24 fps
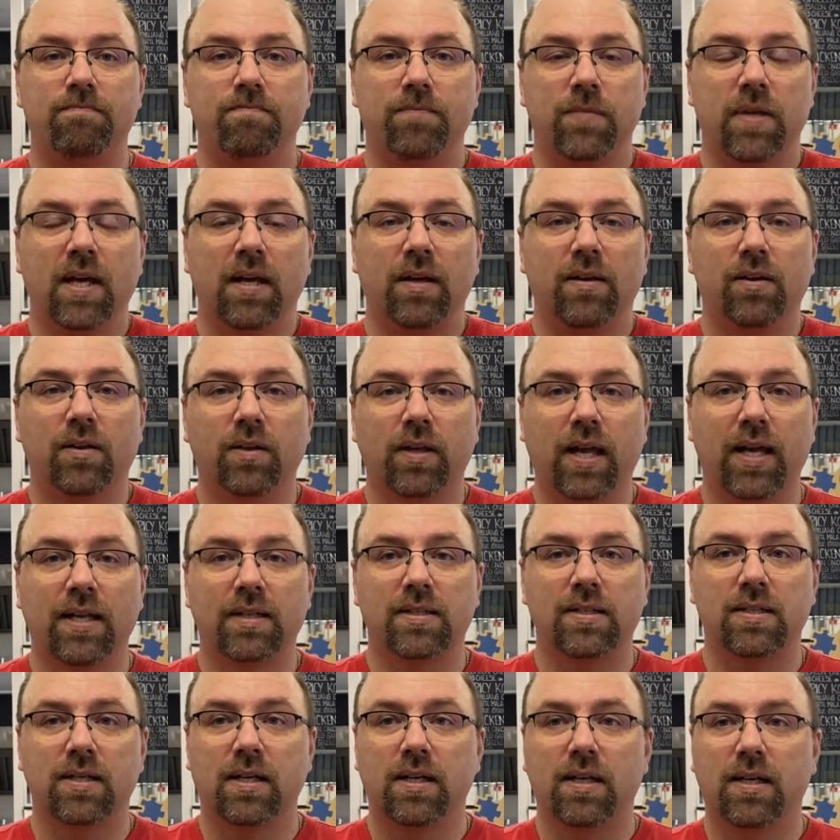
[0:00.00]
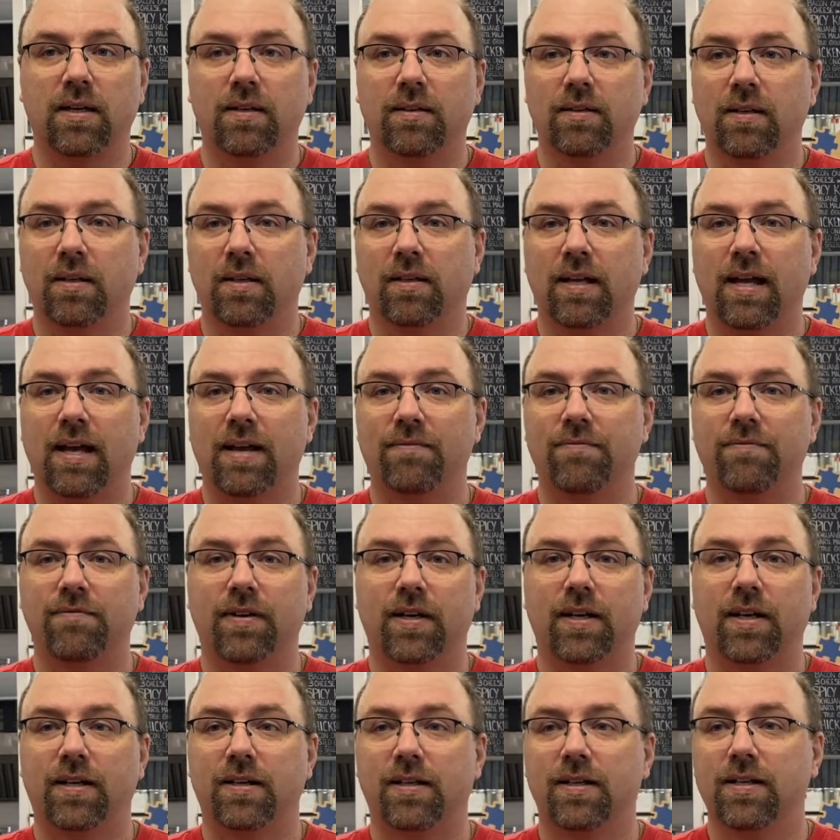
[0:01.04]
yeah, you'll get, you'll
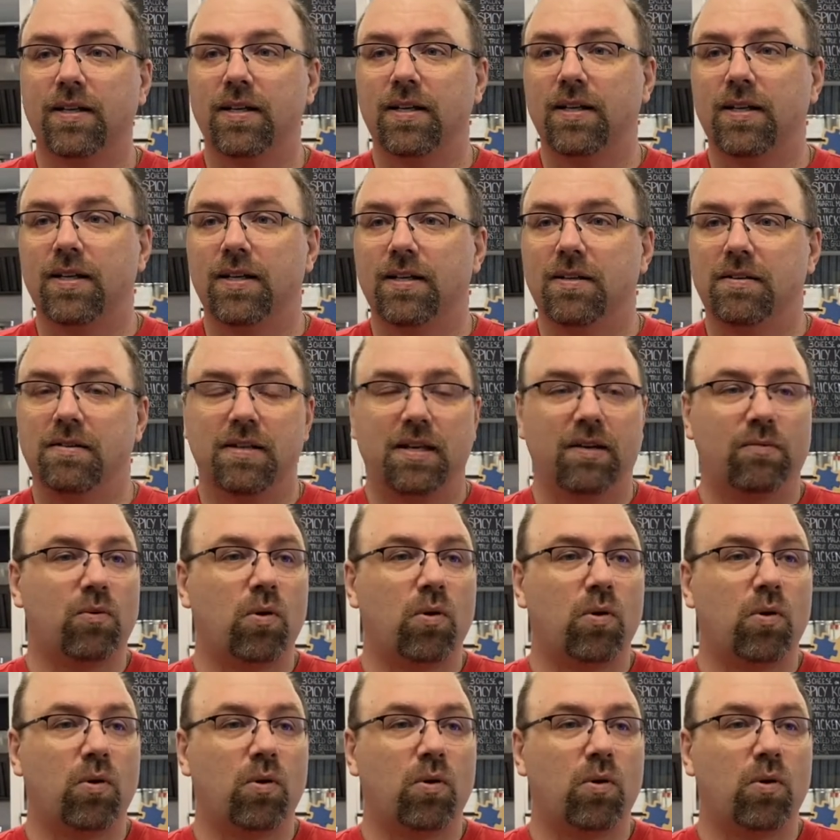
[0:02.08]
have, it